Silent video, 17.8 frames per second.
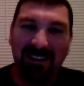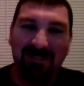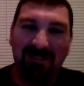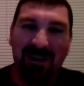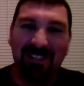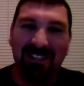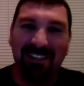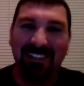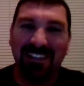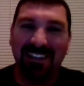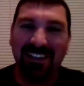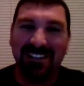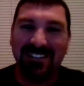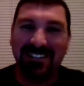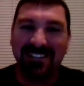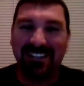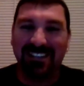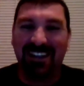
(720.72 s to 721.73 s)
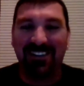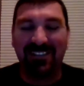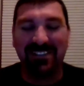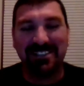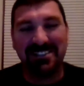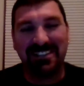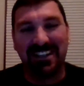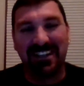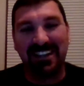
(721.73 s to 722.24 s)
them on the list, and I
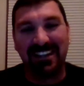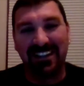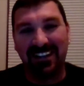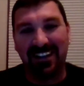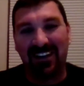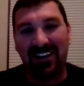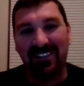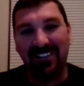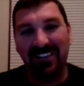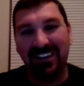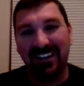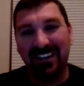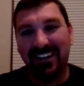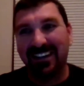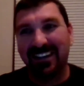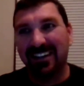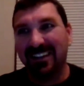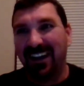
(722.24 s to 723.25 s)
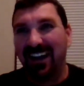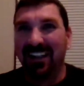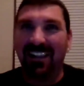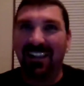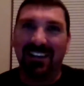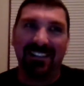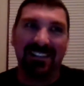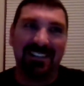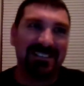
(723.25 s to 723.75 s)
was like, I
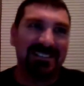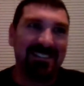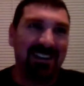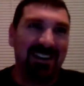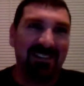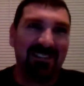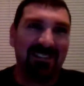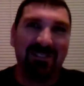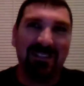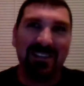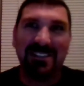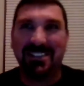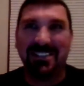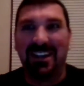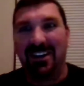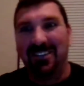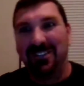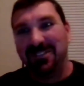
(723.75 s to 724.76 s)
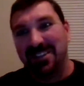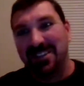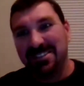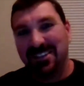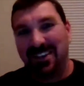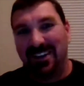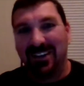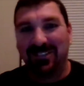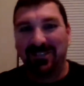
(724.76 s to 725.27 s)
like this song from this album, this
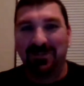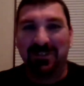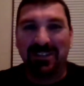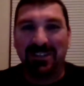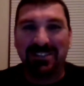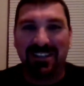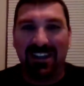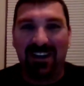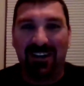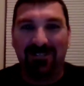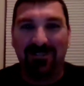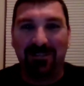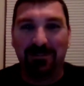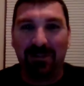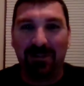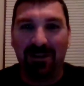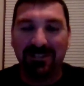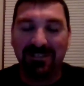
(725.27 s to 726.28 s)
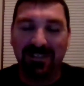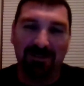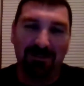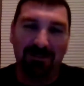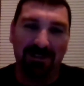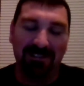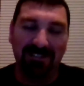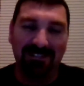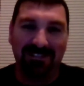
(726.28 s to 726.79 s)
song from this album. And I was like,
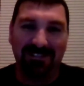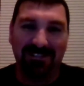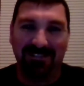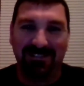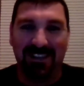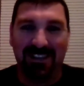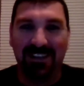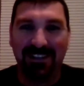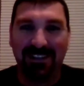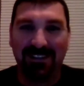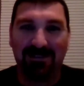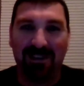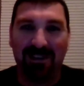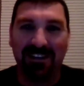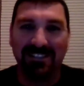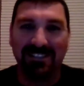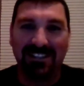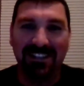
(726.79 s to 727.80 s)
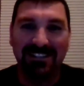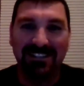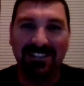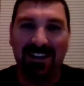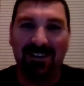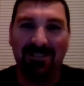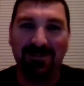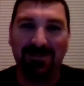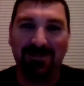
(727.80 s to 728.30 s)
well, they did a greatest hits
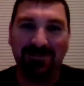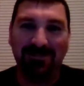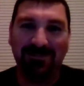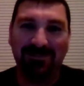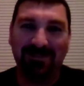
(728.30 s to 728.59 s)
album.